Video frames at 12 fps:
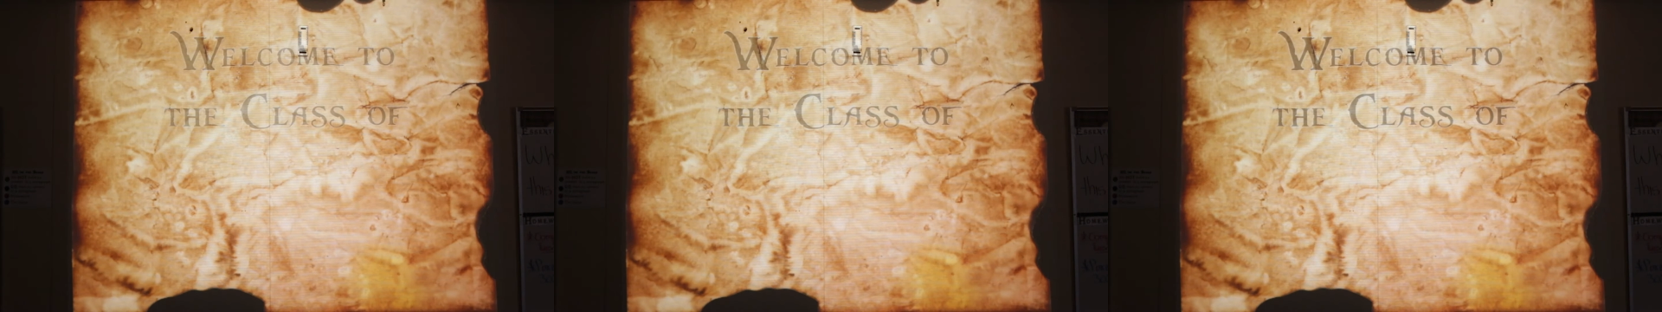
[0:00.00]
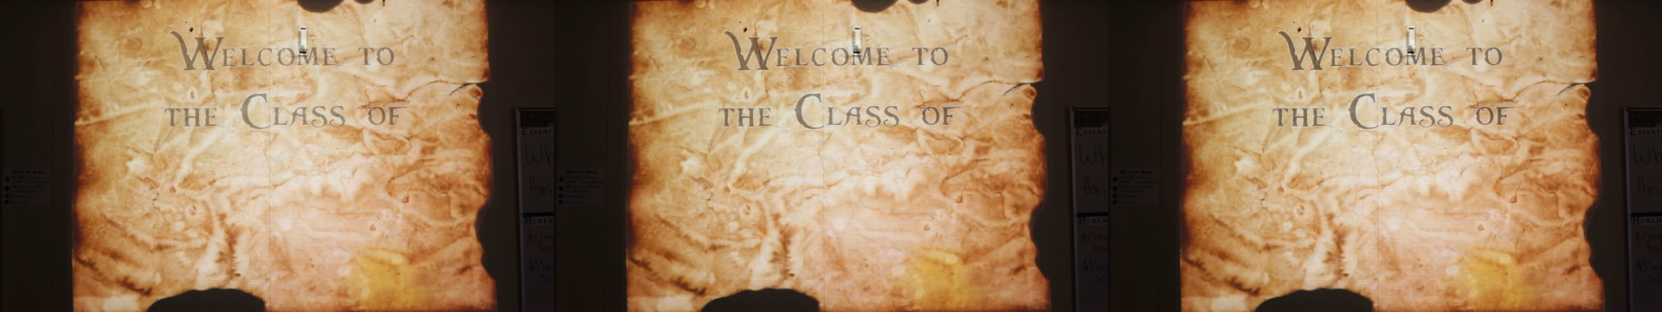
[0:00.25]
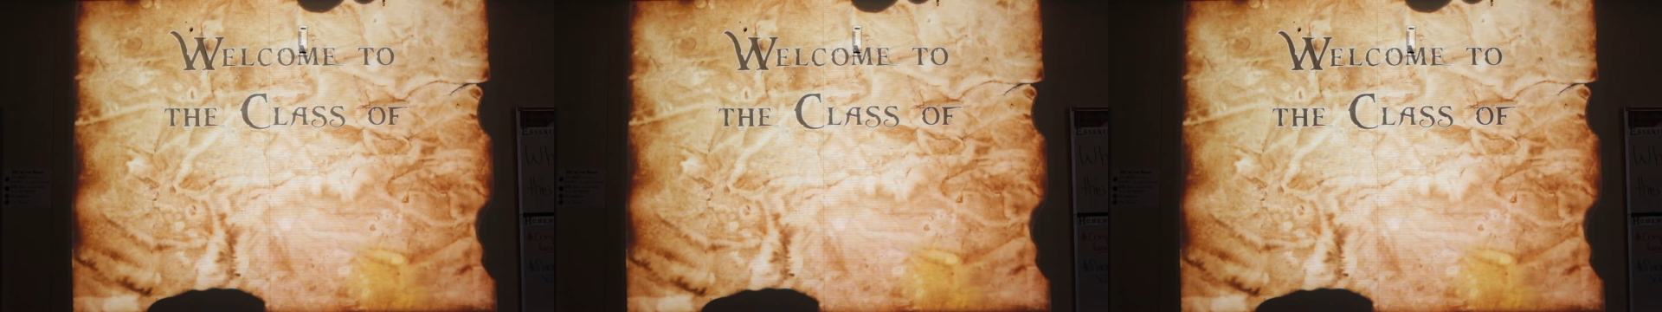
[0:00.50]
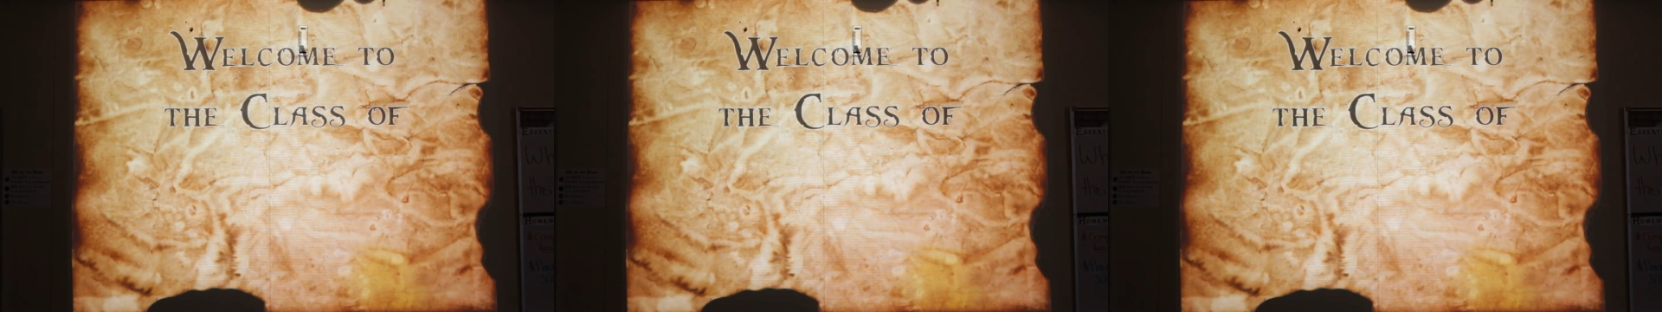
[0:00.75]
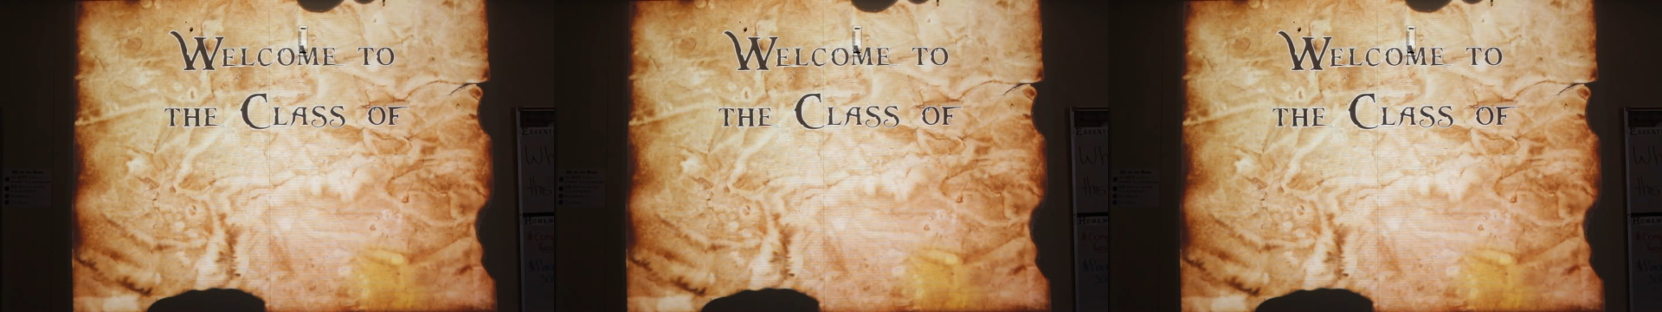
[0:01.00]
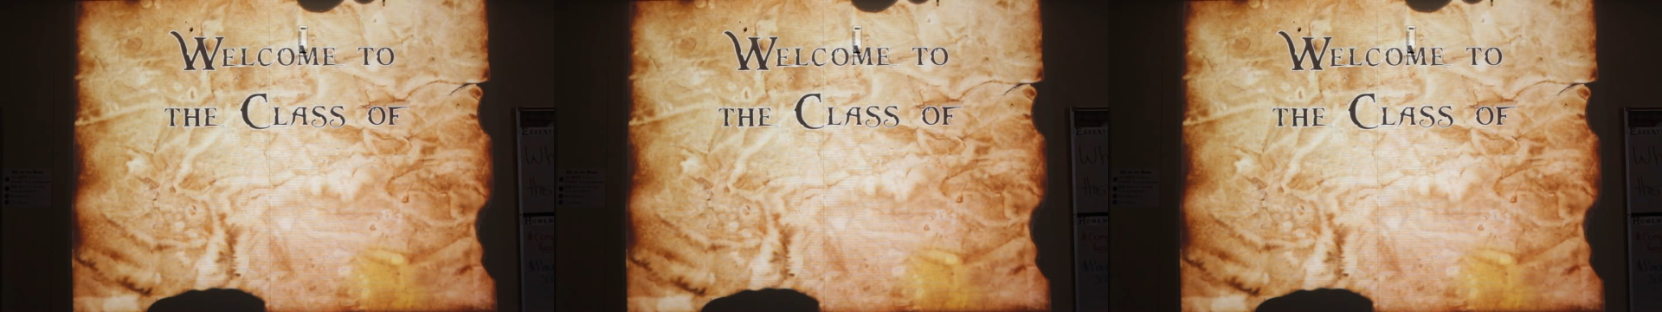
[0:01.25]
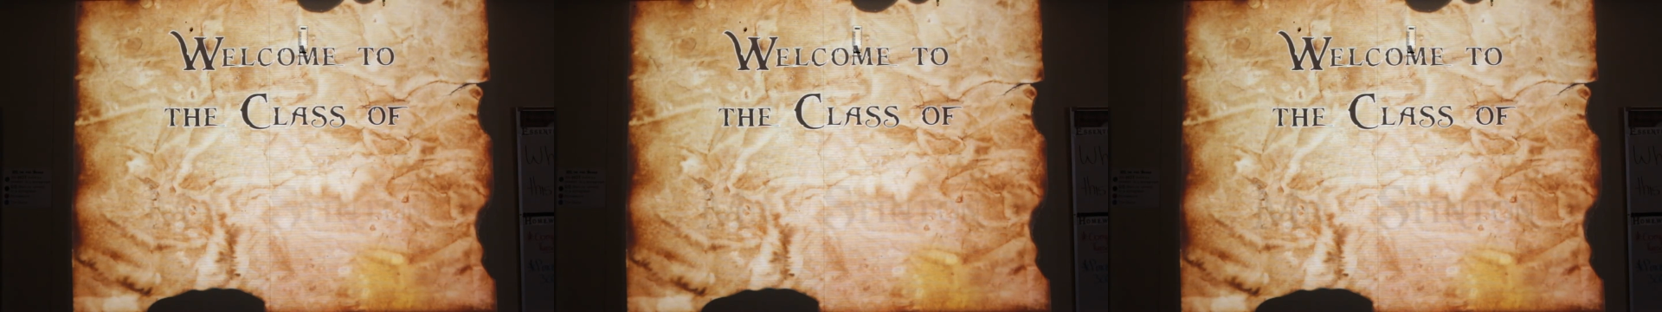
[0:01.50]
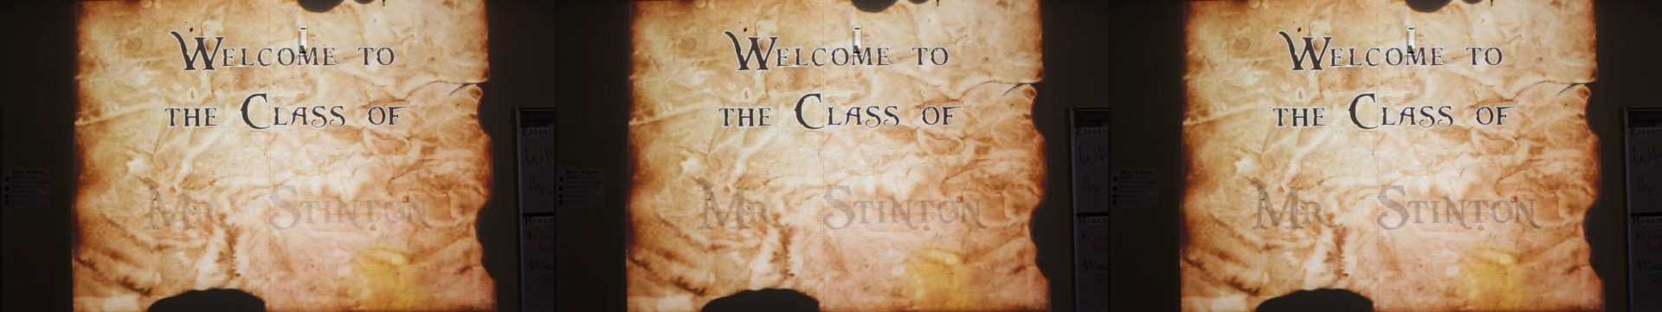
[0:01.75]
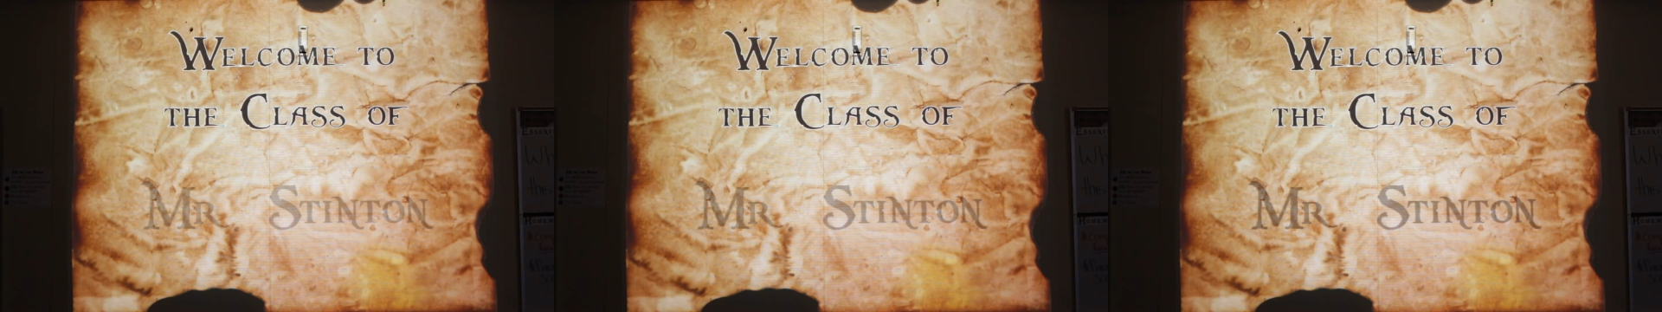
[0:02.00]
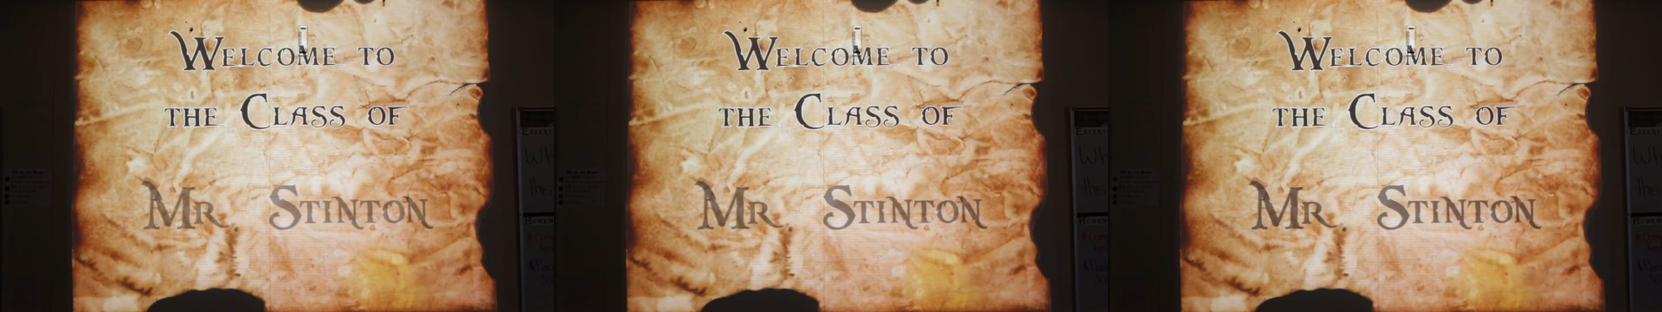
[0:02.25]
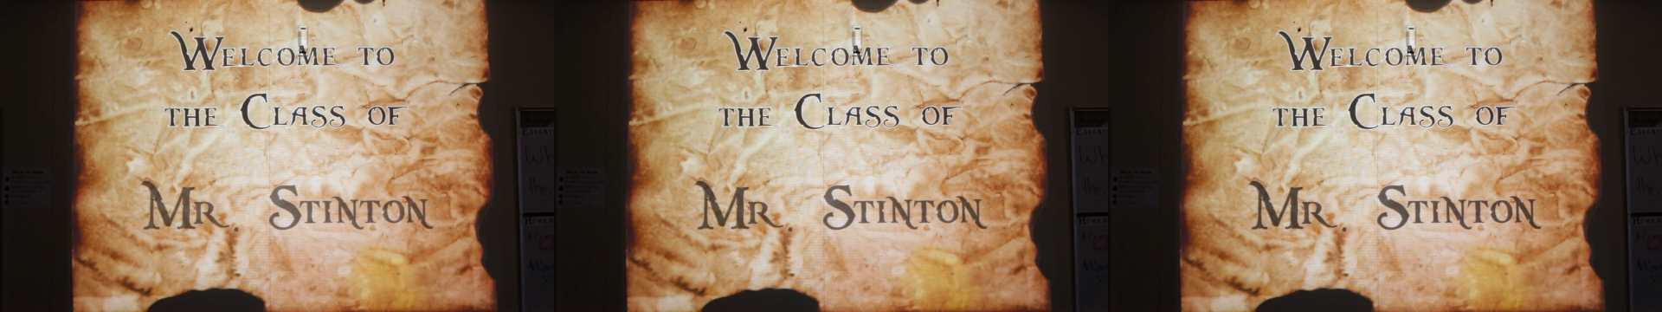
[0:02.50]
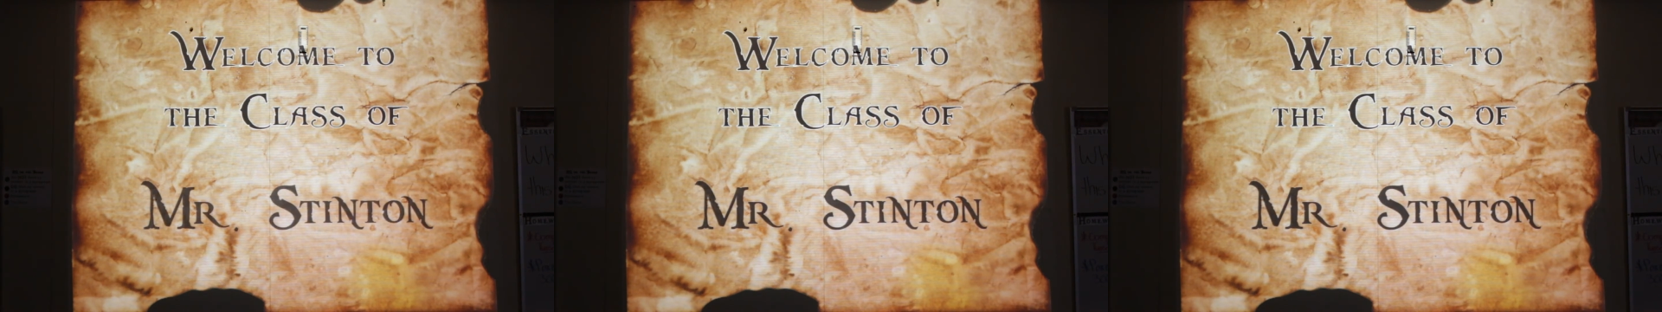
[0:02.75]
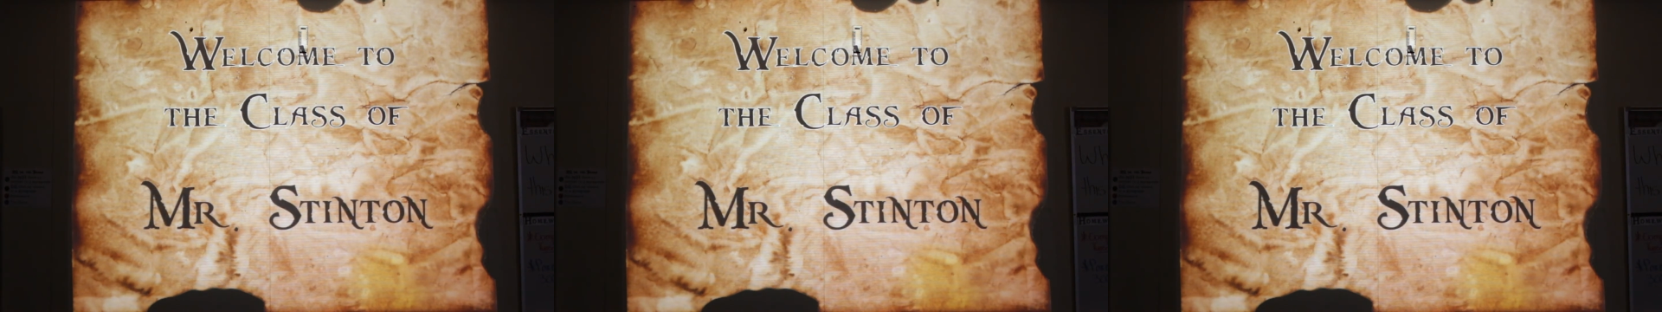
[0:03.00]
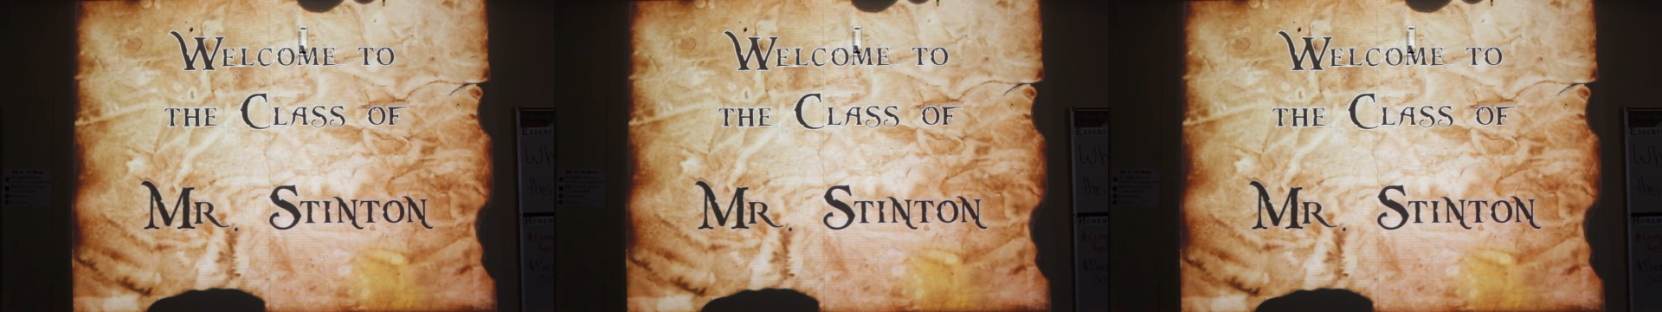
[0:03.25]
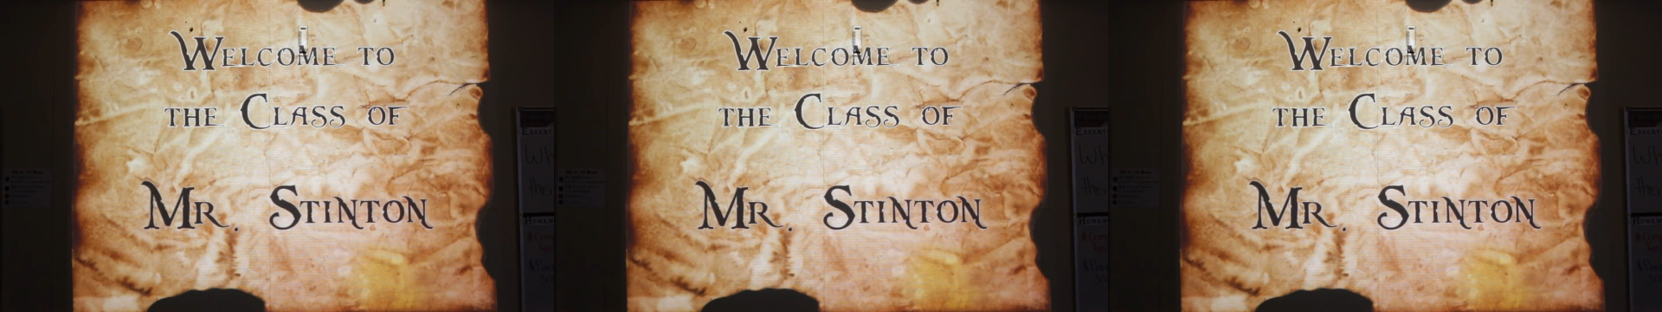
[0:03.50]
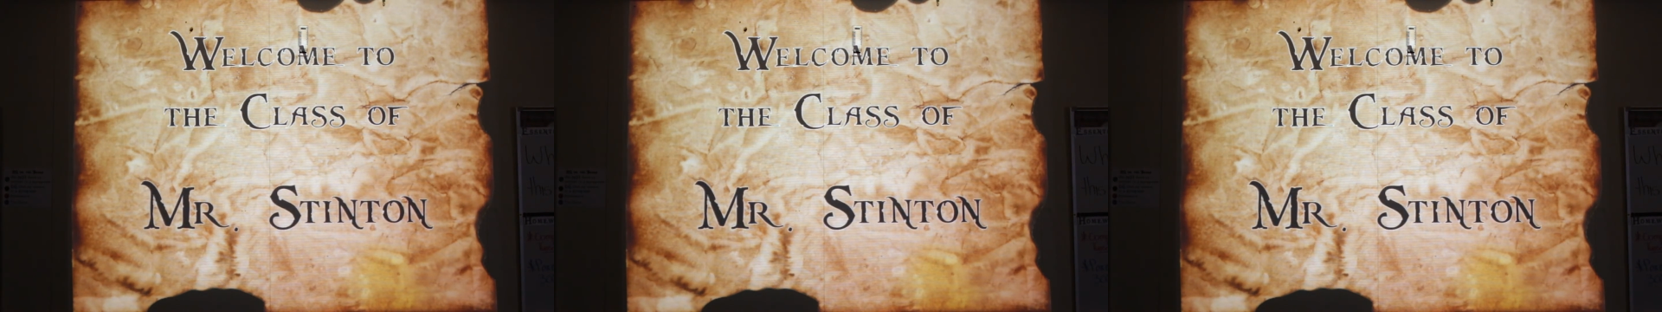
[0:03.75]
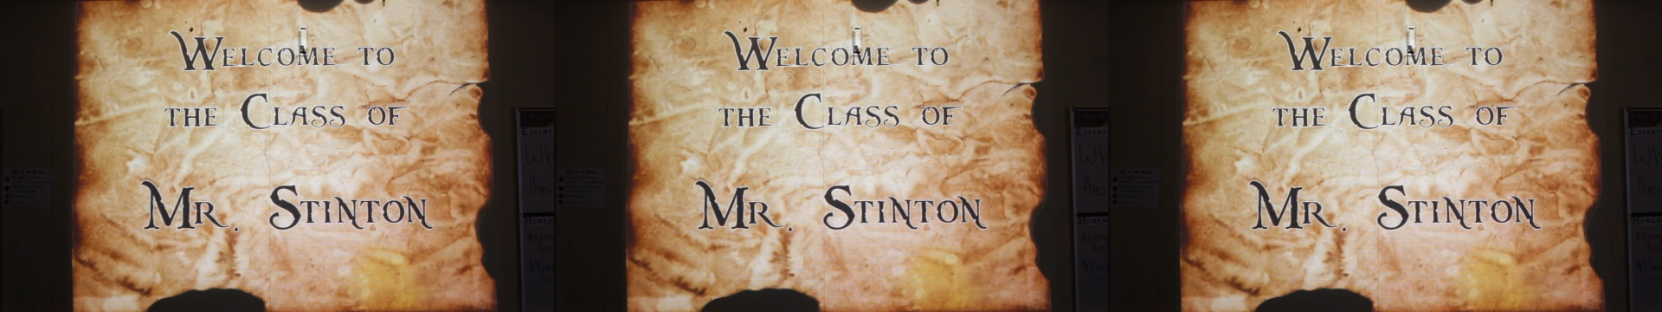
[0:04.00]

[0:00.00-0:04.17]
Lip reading: [unreadable: no face in view]